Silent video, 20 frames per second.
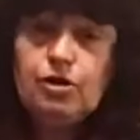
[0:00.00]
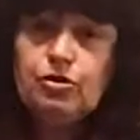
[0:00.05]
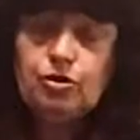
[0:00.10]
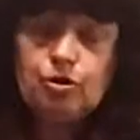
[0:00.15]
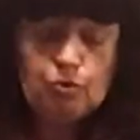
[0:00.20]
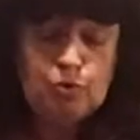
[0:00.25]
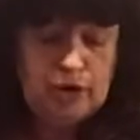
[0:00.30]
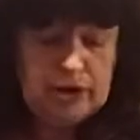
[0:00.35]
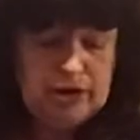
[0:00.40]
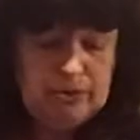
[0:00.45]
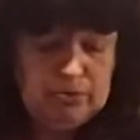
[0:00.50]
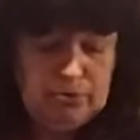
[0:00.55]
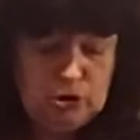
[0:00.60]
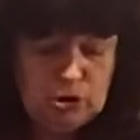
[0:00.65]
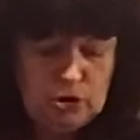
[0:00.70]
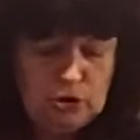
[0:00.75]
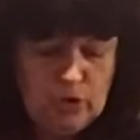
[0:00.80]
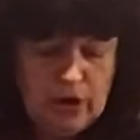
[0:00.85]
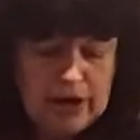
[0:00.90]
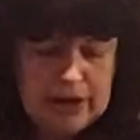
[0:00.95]
The wind
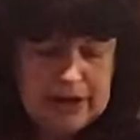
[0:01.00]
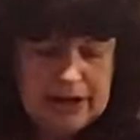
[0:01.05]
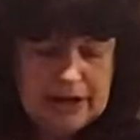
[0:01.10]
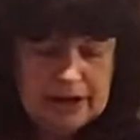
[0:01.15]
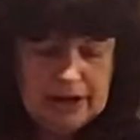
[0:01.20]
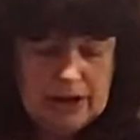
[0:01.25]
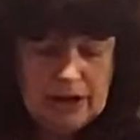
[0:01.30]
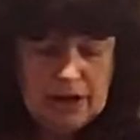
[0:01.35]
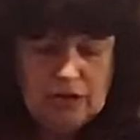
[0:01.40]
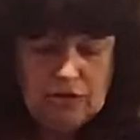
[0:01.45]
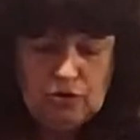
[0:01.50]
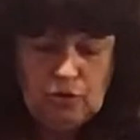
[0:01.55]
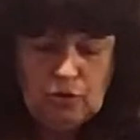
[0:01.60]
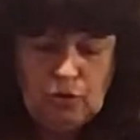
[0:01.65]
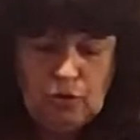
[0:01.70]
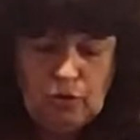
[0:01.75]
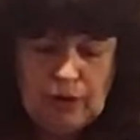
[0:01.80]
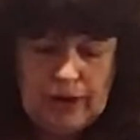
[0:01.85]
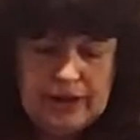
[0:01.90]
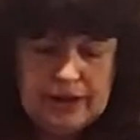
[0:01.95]
blew on it, the
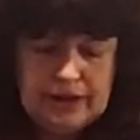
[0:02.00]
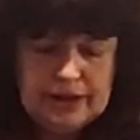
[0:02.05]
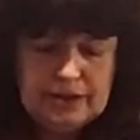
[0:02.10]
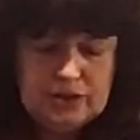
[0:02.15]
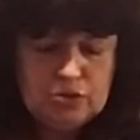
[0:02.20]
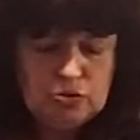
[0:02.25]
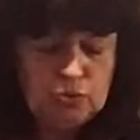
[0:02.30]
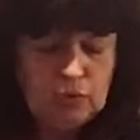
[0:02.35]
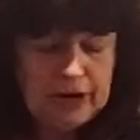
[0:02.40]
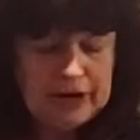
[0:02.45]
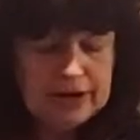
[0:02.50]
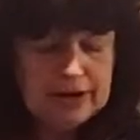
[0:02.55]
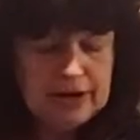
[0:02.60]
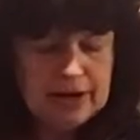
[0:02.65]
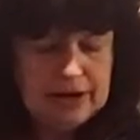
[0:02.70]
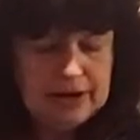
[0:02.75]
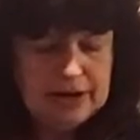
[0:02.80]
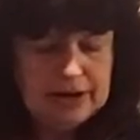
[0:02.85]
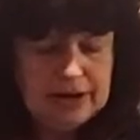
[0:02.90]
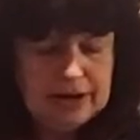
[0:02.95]
rains rained
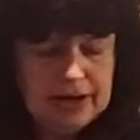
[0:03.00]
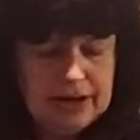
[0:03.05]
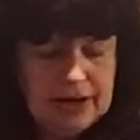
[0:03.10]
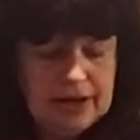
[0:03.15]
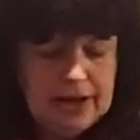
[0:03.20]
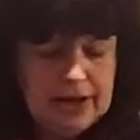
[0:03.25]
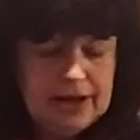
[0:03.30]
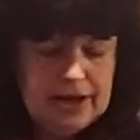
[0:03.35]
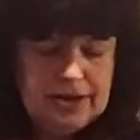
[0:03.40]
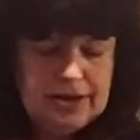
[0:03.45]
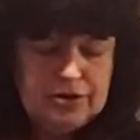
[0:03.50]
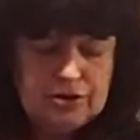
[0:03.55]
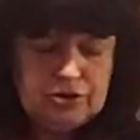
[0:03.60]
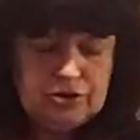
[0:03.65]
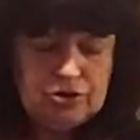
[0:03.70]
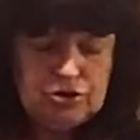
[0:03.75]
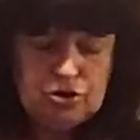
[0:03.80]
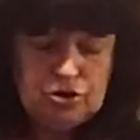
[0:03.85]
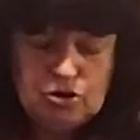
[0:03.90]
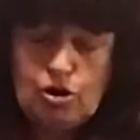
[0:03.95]
on it, and the
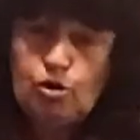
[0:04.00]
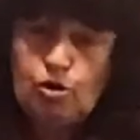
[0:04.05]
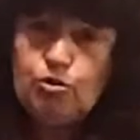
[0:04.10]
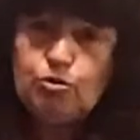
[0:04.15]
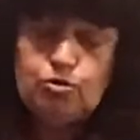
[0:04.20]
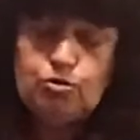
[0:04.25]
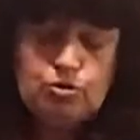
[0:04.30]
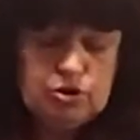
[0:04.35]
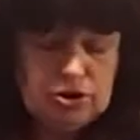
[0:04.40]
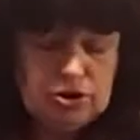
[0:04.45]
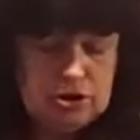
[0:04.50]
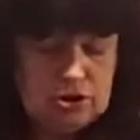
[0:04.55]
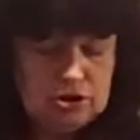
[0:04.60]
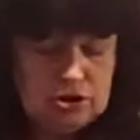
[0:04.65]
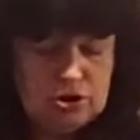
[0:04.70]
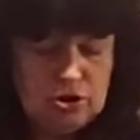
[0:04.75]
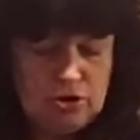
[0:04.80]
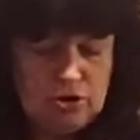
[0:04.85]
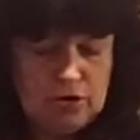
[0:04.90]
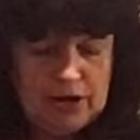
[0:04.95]
snows
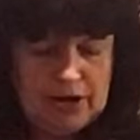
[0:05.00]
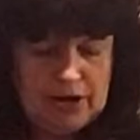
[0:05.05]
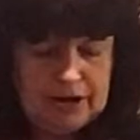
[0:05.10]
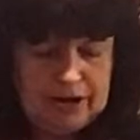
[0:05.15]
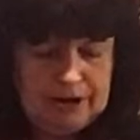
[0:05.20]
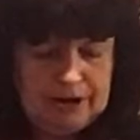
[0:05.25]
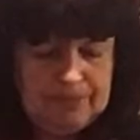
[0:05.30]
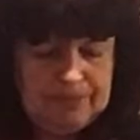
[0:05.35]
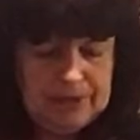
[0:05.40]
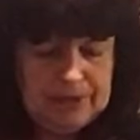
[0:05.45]
snowed on it.